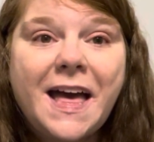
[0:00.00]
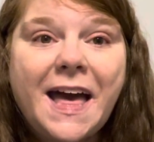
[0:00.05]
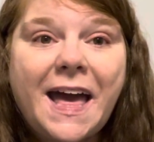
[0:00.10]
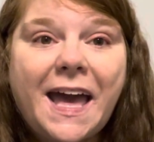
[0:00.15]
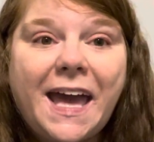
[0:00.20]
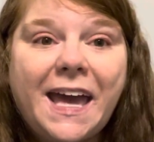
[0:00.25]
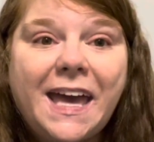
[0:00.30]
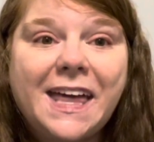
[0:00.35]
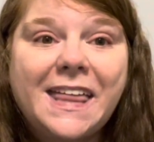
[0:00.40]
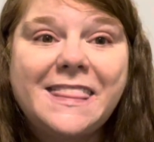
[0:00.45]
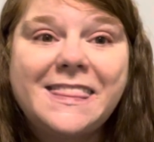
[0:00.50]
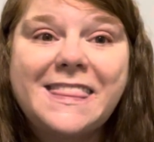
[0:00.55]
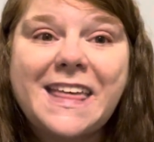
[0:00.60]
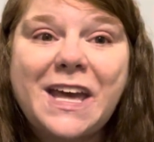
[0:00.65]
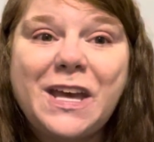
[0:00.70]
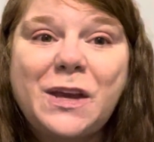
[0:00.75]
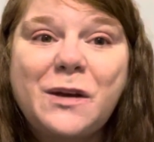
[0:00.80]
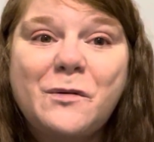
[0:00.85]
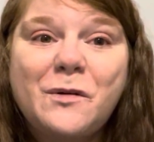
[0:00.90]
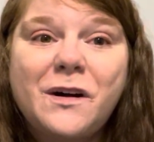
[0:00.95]
And
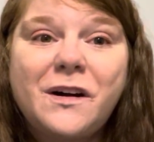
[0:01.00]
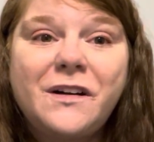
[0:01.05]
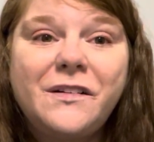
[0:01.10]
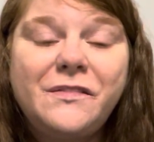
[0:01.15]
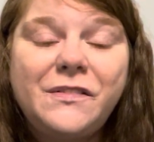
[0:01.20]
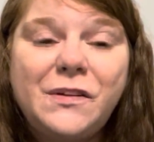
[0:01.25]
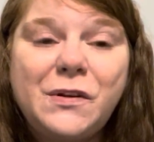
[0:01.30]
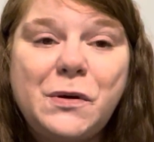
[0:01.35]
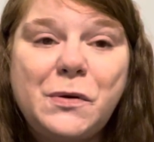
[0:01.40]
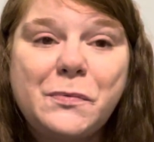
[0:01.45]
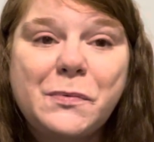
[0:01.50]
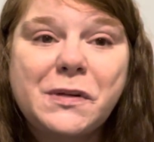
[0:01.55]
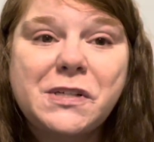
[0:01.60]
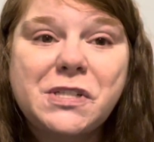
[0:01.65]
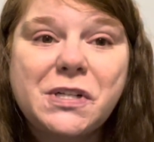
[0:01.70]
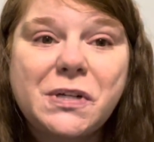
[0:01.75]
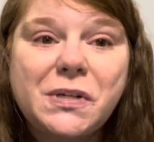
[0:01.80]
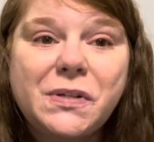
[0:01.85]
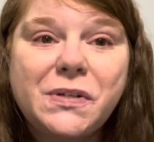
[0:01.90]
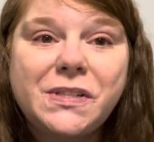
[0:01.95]
thank you all who
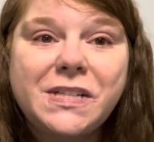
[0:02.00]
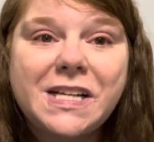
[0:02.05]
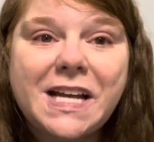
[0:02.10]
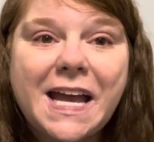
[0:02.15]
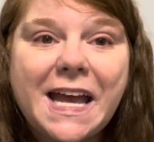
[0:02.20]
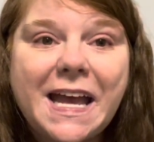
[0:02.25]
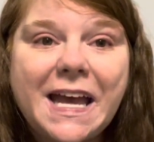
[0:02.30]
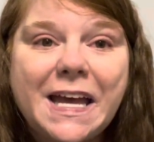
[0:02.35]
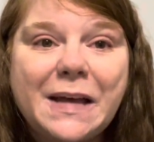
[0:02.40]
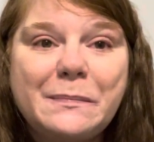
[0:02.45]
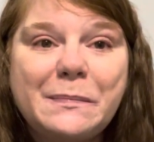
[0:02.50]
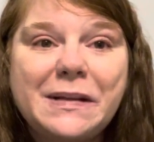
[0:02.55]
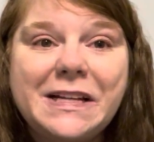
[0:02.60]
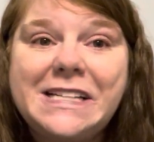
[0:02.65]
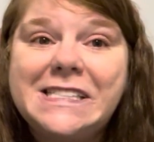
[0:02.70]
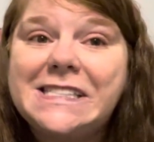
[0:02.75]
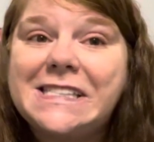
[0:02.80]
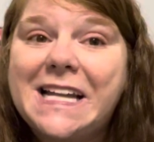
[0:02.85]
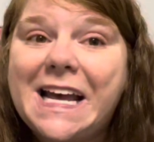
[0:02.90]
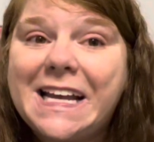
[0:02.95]
returned. And
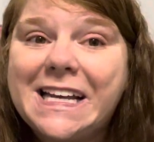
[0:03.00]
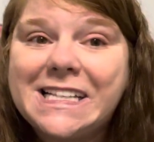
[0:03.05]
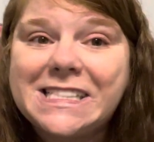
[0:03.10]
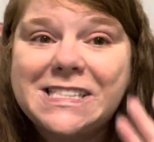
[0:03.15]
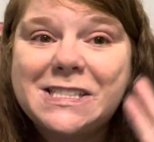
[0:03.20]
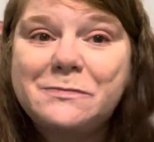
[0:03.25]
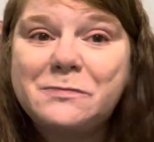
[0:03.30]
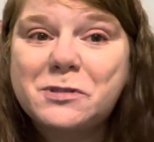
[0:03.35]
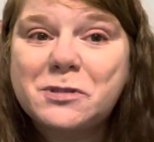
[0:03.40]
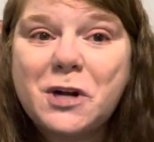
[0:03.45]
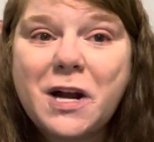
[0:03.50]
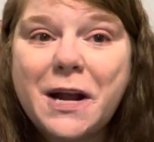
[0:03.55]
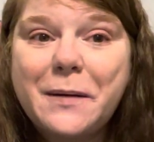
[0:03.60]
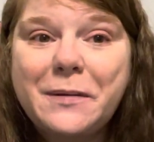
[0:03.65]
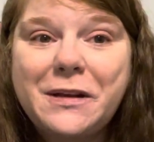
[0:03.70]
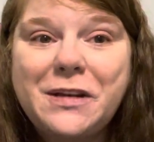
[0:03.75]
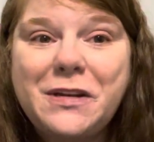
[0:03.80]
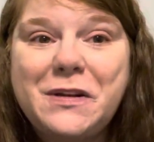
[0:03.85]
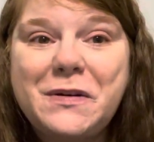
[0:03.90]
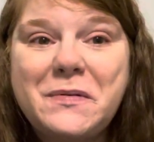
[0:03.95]
please like and subscribe
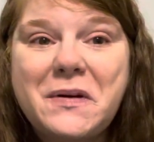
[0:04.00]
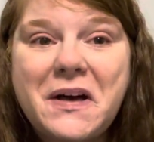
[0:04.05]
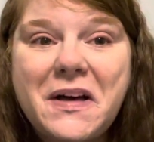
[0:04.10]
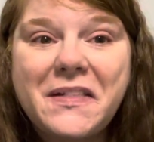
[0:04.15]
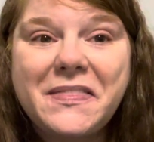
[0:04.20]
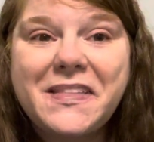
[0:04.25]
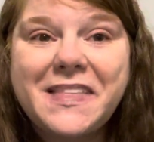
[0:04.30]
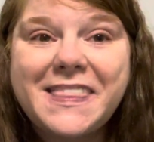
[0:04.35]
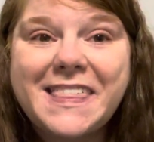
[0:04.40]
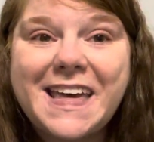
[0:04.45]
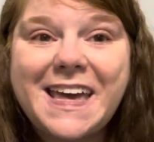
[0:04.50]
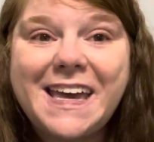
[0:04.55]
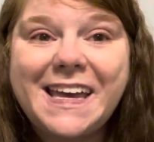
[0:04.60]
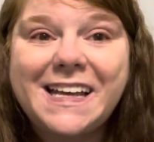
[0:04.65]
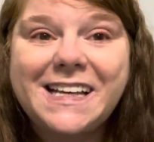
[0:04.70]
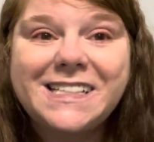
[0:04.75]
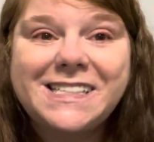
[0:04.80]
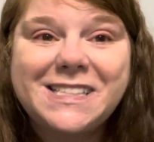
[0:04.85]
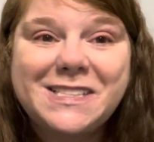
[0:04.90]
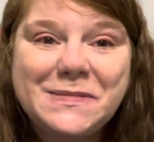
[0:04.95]
and do all the
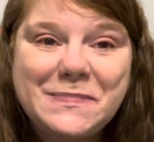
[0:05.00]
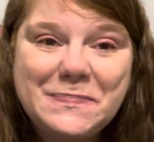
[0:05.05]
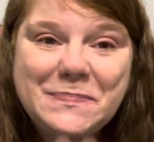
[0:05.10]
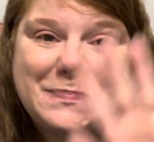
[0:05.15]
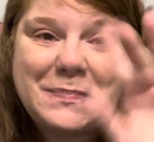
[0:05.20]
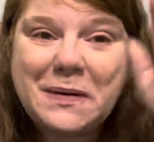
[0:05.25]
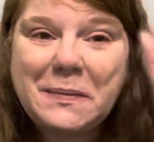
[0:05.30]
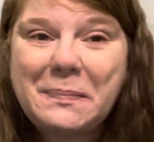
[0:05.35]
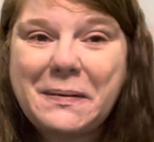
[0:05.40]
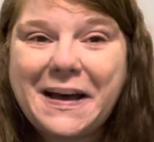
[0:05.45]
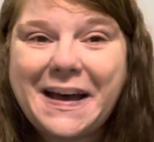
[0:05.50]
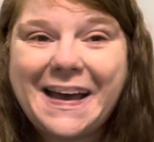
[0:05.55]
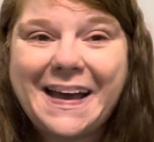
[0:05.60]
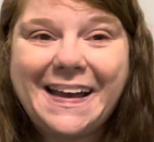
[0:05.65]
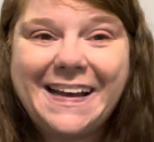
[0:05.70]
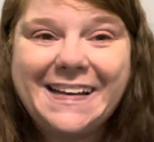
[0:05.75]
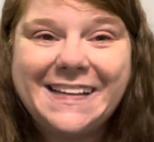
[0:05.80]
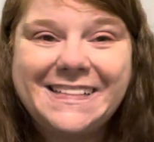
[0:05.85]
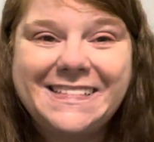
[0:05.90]
things. Bye-bye.